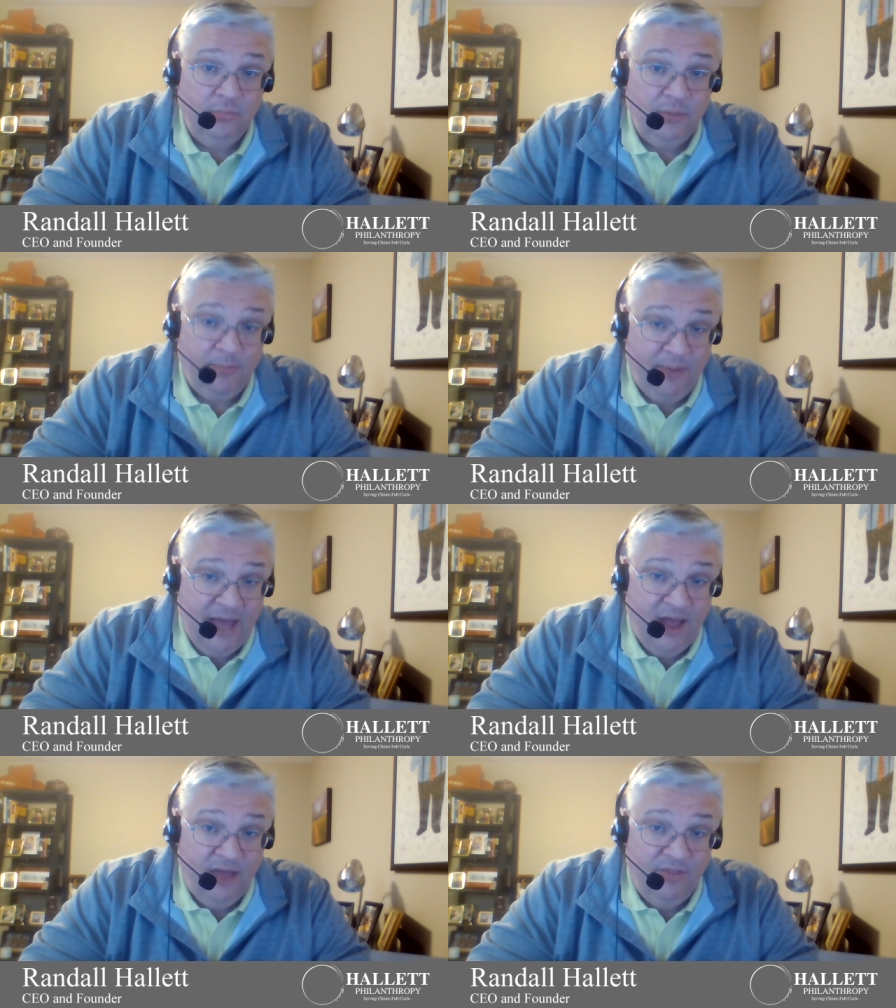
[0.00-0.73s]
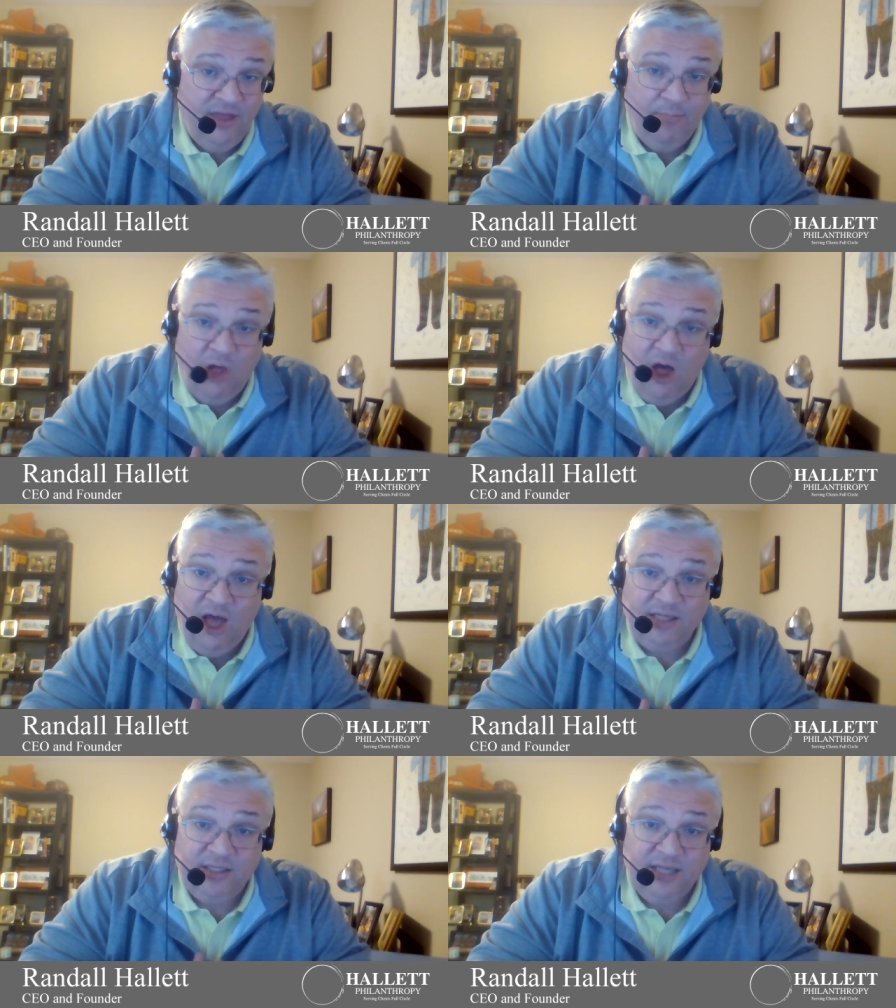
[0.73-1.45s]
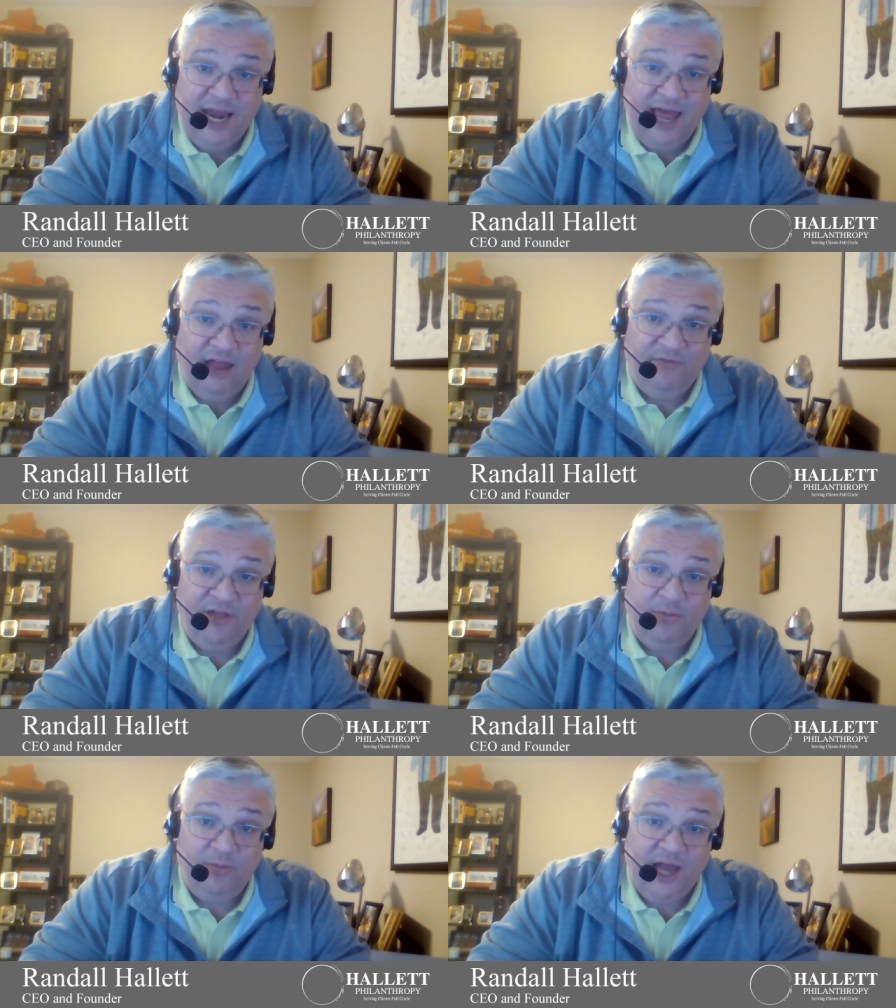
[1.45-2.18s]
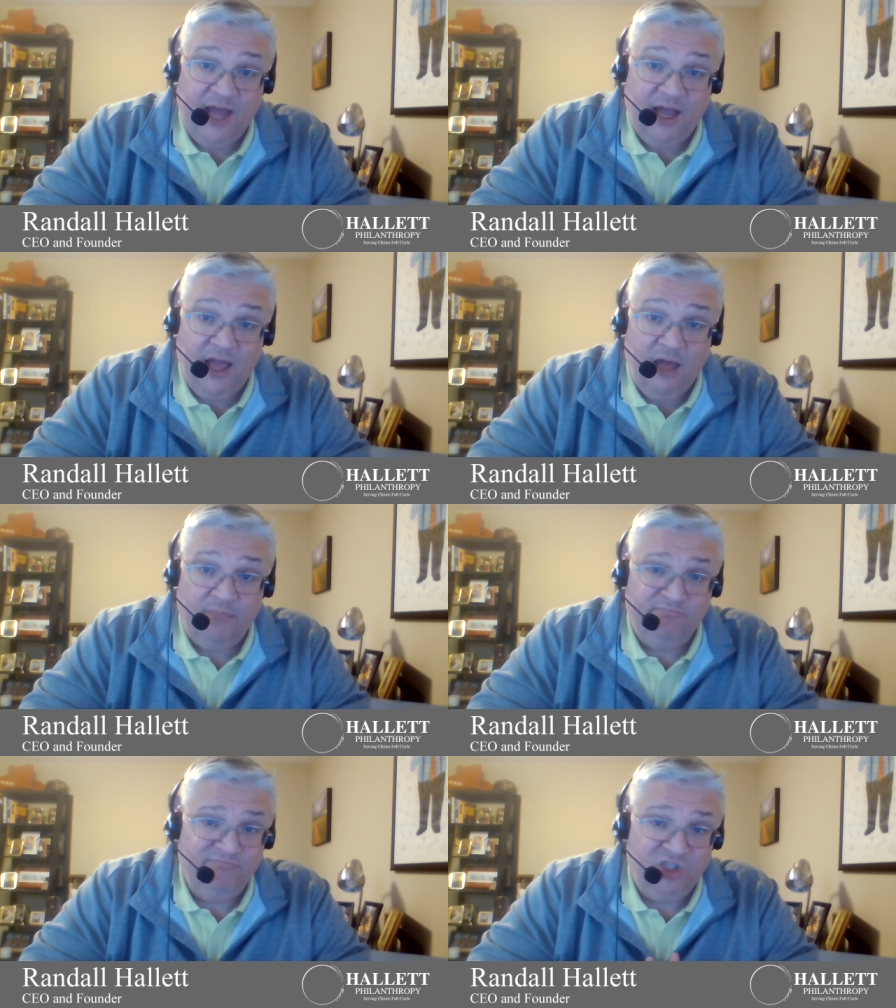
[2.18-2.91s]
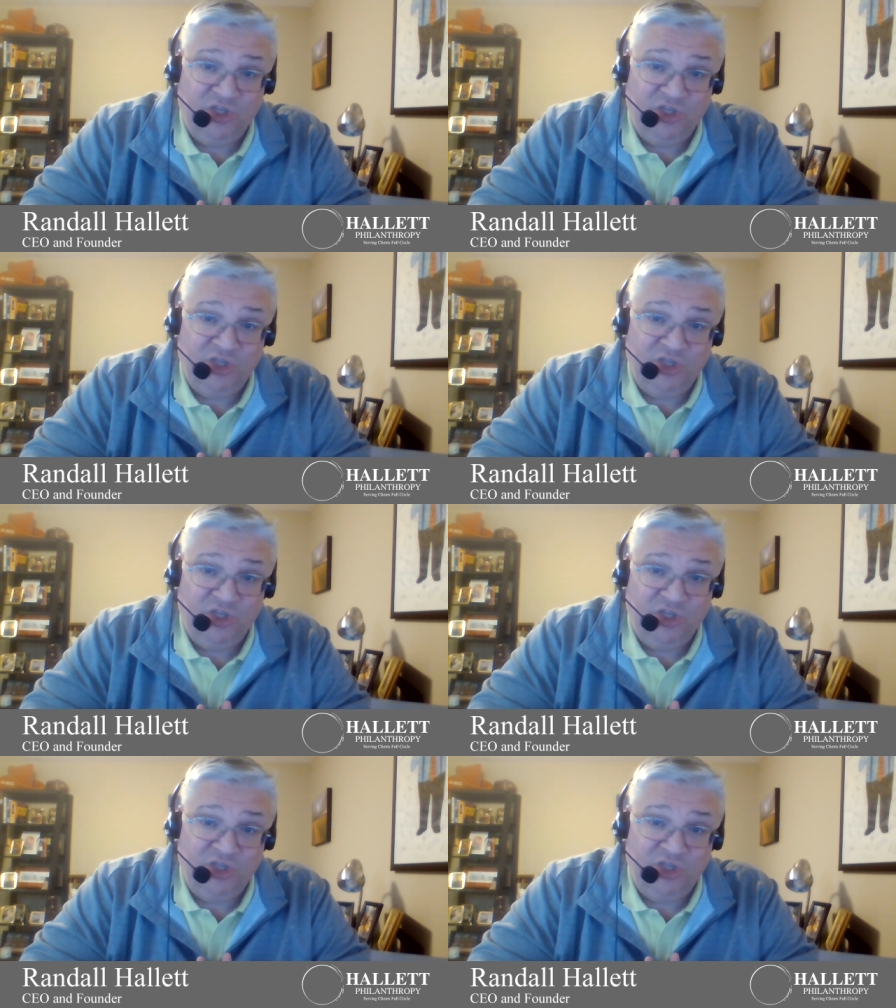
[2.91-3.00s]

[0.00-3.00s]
the blogs at hallettphilanthropy.com,